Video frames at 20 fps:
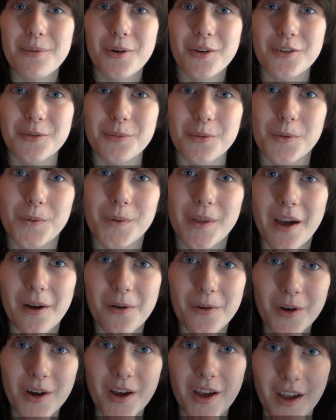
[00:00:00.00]
possible
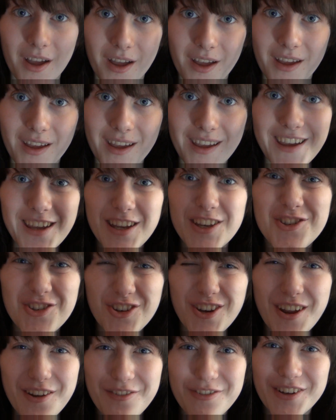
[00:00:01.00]
without each
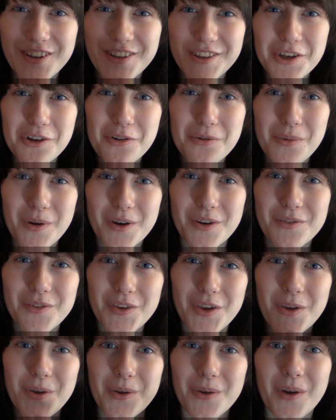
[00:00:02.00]
and every single one of
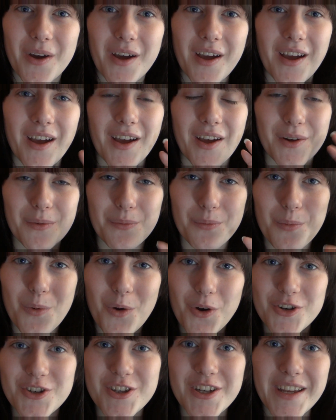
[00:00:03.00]
you
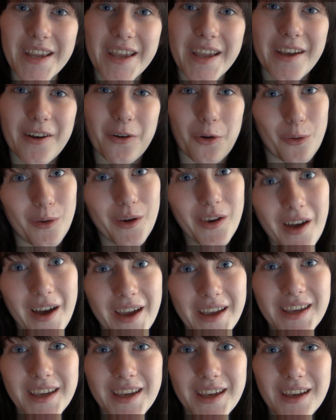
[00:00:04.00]
watching it or
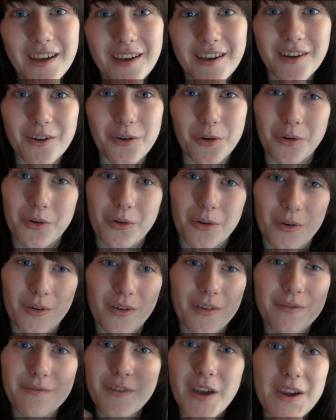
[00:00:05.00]
liking it or
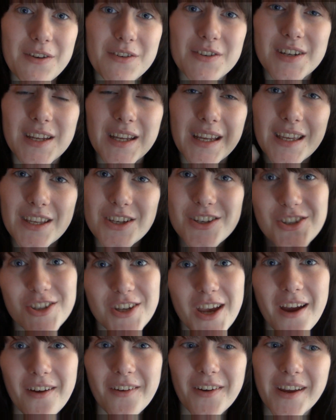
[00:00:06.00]
favouriting it,
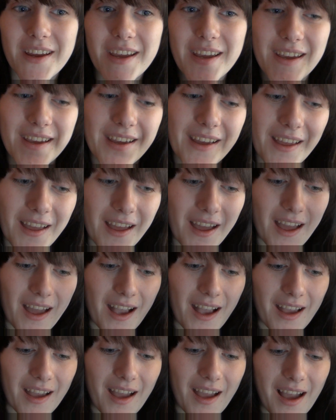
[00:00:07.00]
sharing it
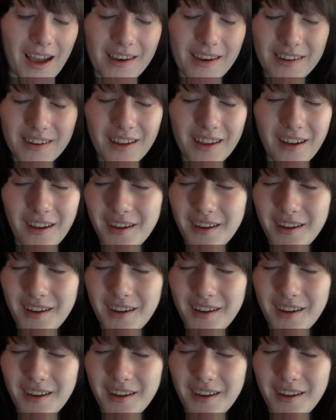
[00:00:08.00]
and